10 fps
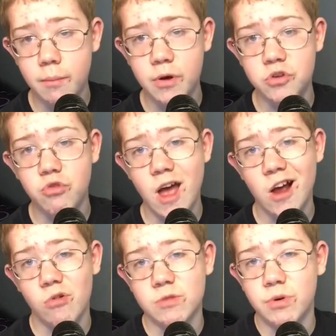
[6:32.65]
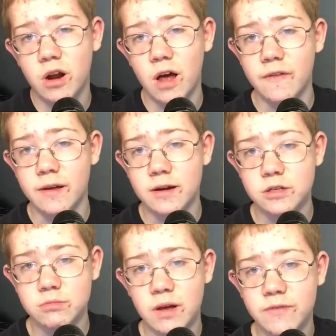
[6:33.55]
but a tracker was put on there,
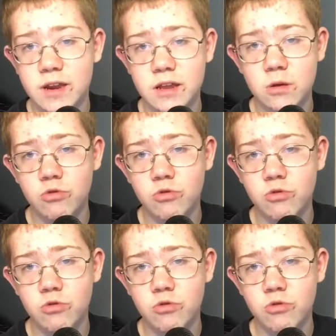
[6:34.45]
so Moff Gideon could